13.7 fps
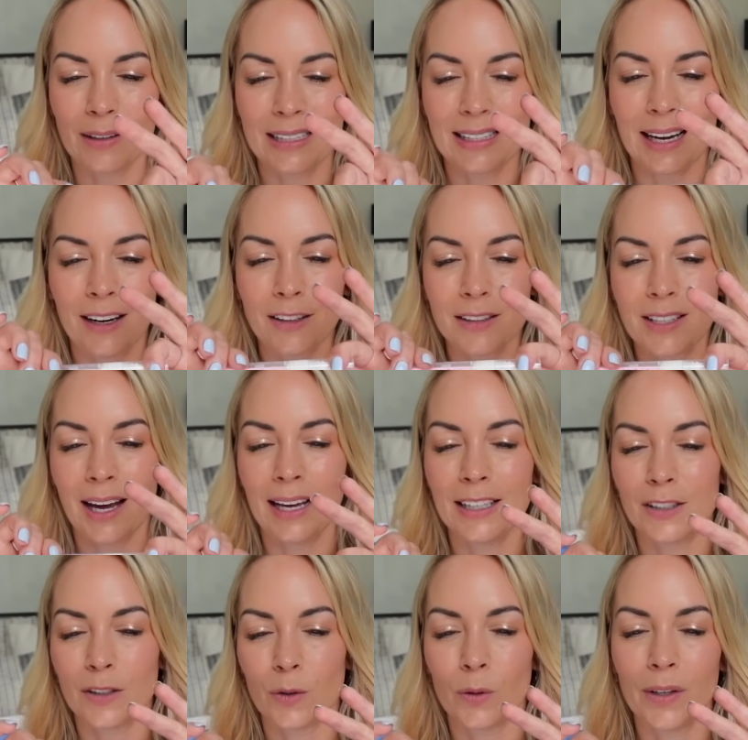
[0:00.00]
It's
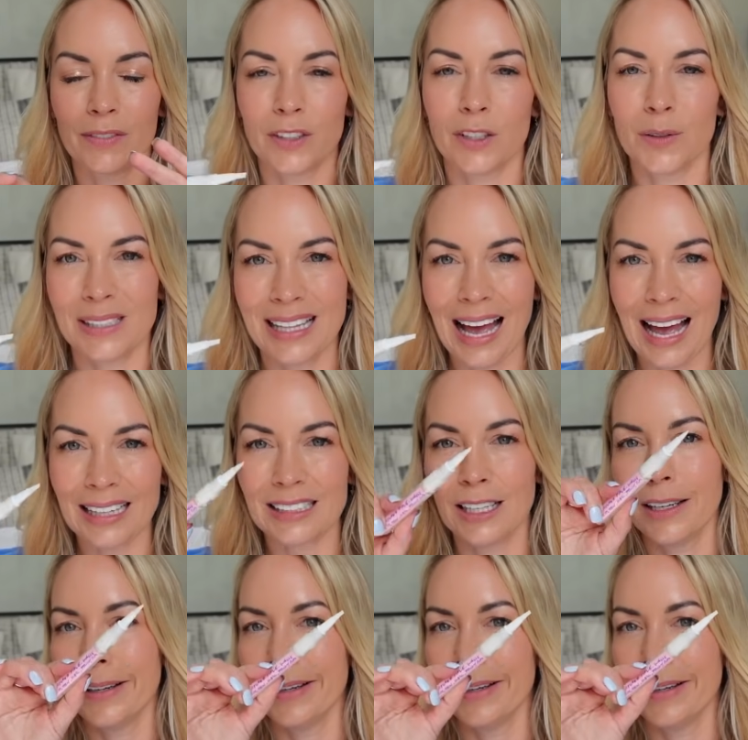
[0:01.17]
airtight, so all you have to do is that,